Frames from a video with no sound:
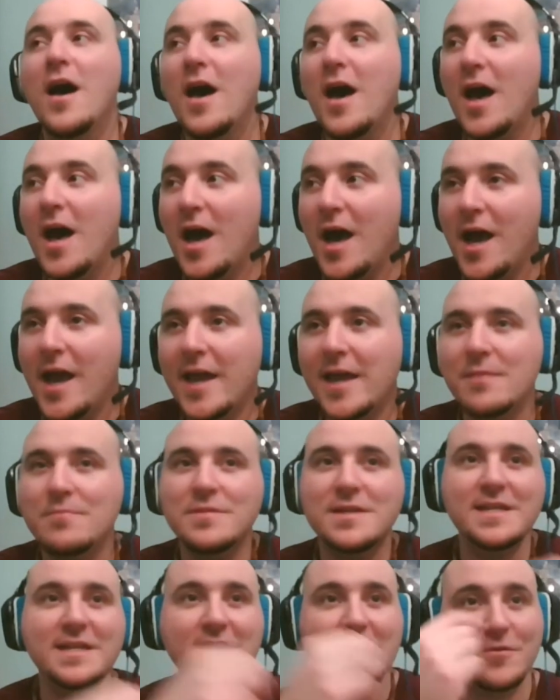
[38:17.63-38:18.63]
I am
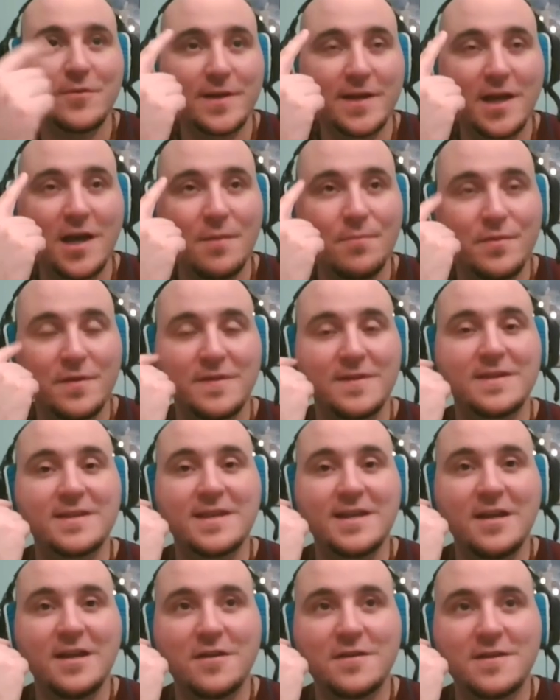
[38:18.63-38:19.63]
tearing up in this
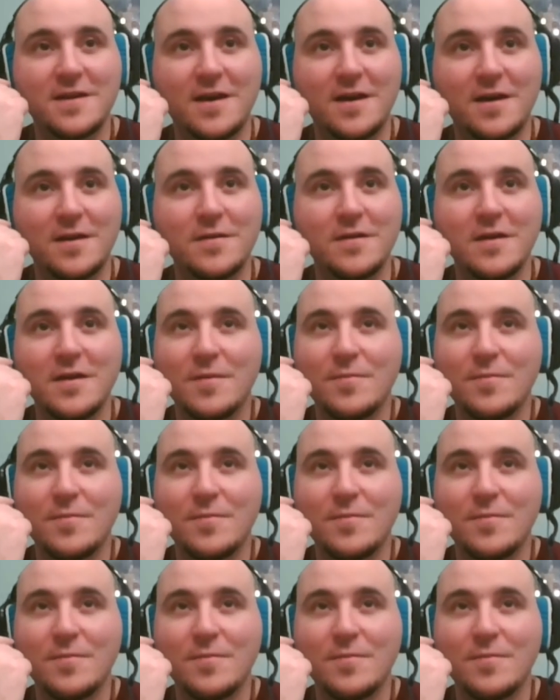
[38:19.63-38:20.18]
kirtan